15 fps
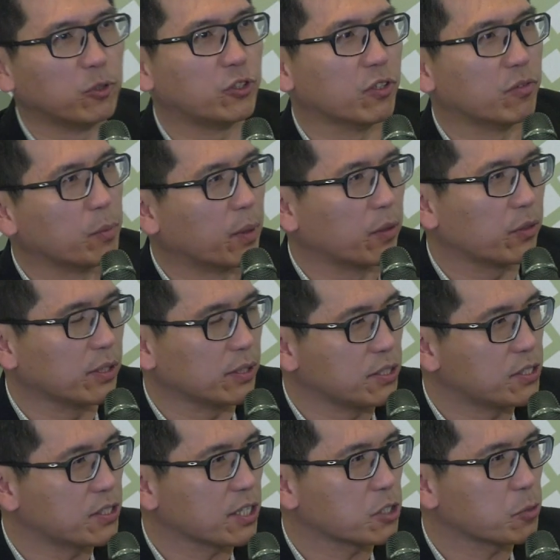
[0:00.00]
temperature of about
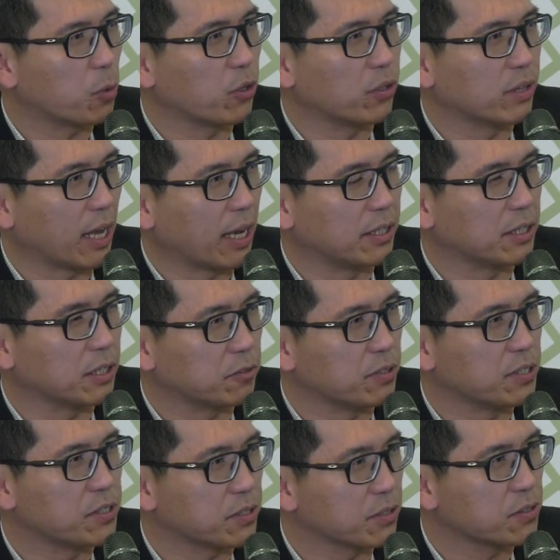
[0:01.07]
36.9
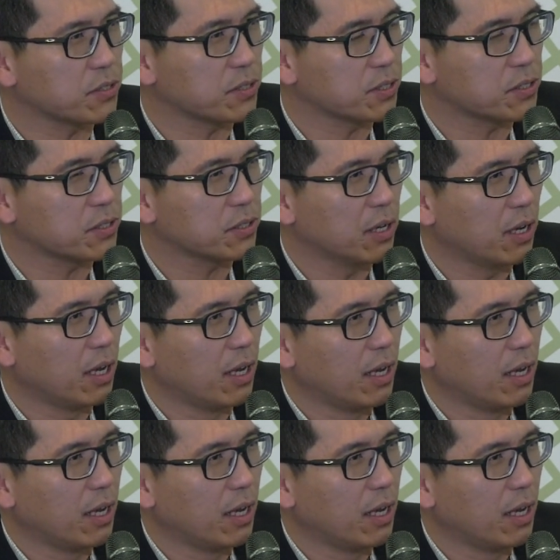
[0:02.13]
degrees Celsius.